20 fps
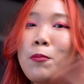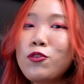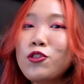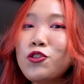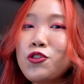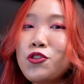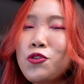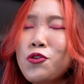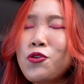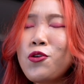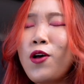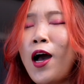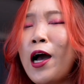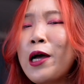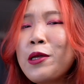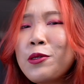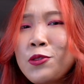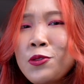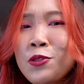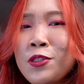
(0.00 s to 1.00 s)
going to show you
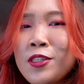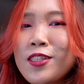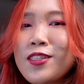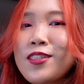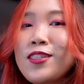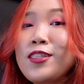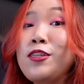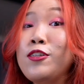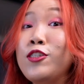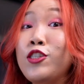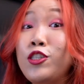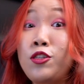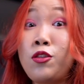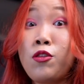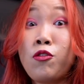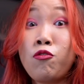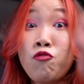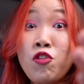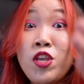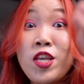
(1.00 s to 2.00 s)
how to do this in just
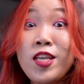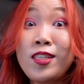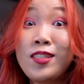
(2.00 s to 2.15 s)
3